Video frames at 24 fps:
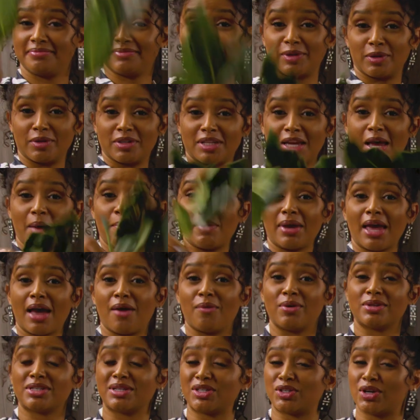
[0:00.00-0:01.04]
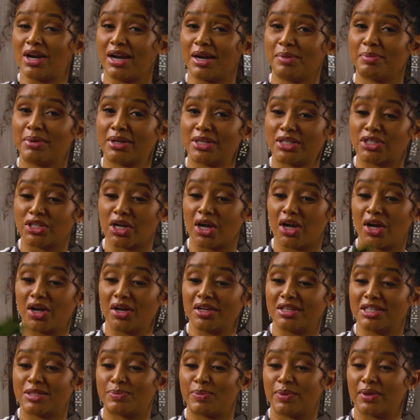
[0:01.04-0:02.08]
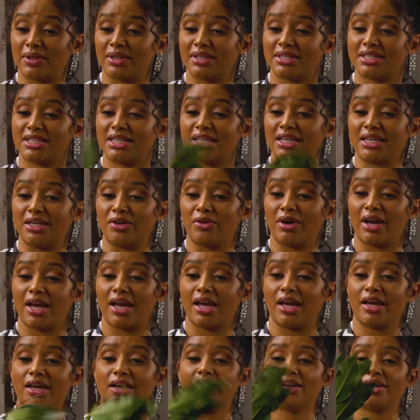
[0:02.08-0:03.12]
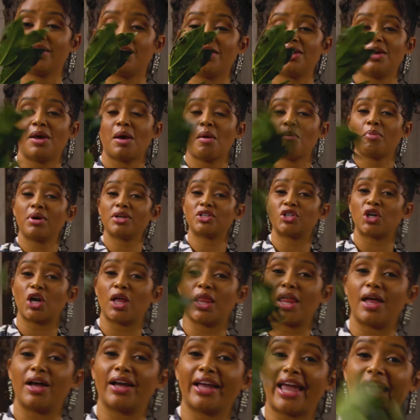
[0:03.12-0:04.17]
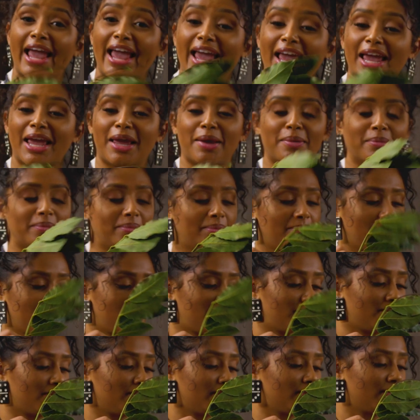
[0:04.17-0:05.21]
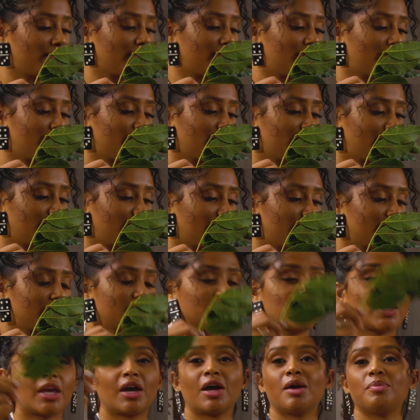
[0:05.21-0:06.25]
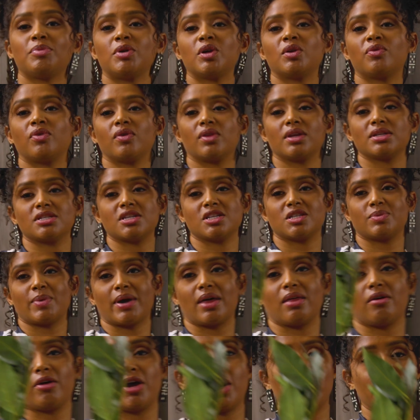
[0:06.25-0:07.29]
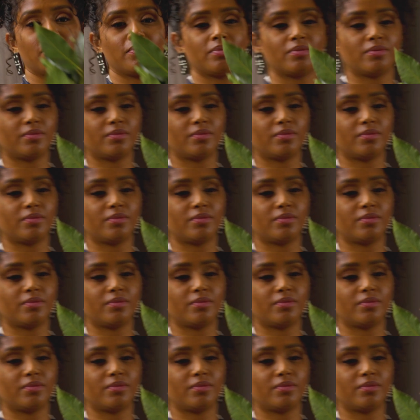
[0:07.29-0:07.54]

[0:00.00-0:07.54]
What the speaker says: Don't tell me I wasn't trying to put y'all and spill the tea, okay? Put y'all on game. Look how beautiful this is, by the way.